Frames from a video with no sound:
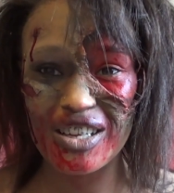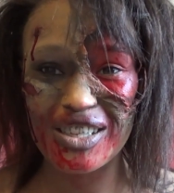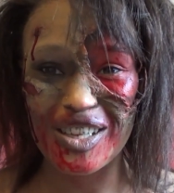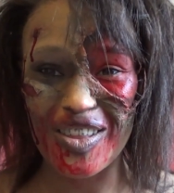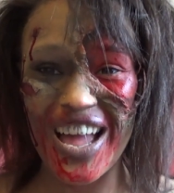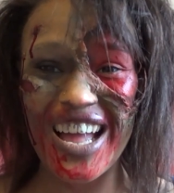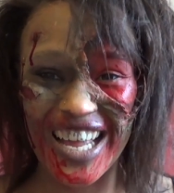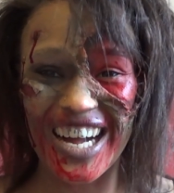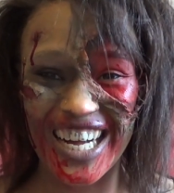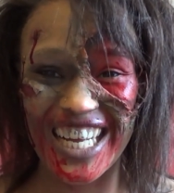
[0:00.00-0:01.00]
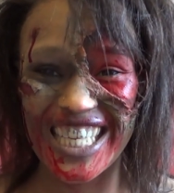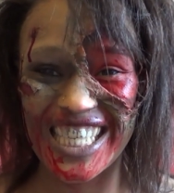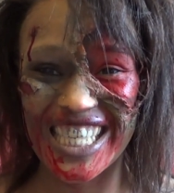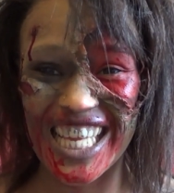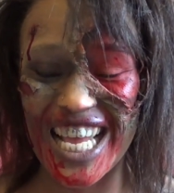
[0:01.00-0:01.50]
So that,
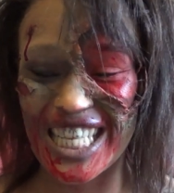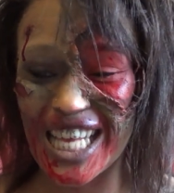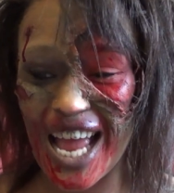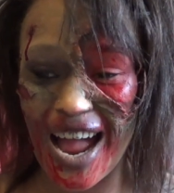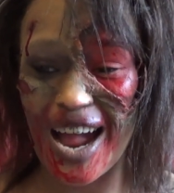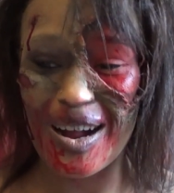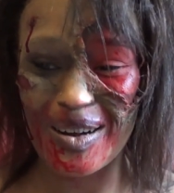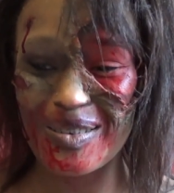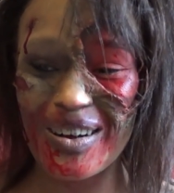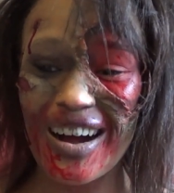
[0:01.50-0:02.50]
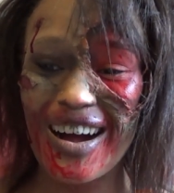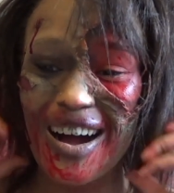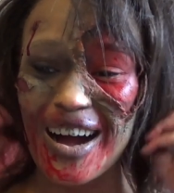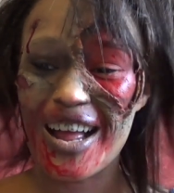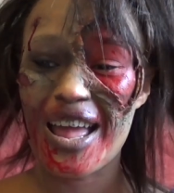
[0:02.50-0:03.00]
guys, is how
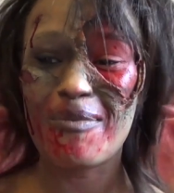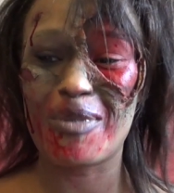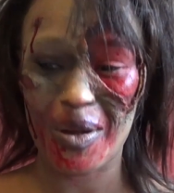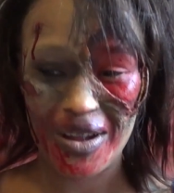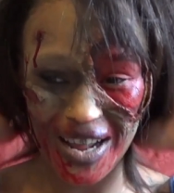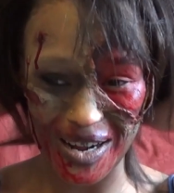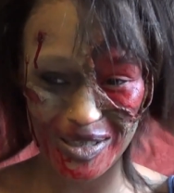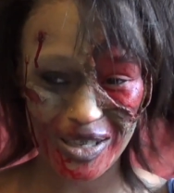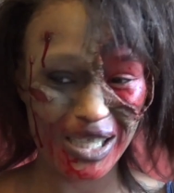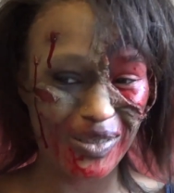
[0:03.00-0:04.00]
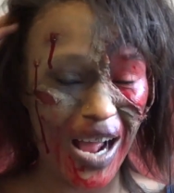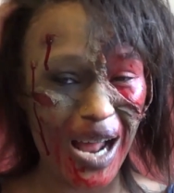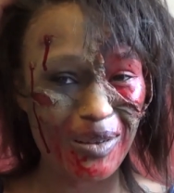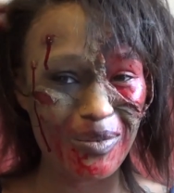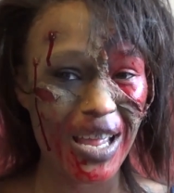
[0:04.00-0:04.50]
I am going out dressed for
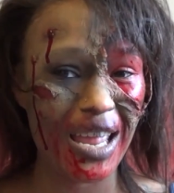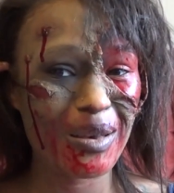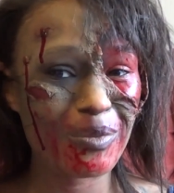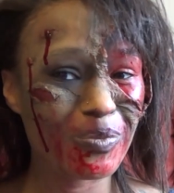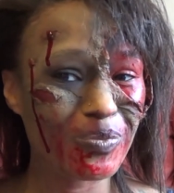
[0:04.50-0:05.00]
Halloween.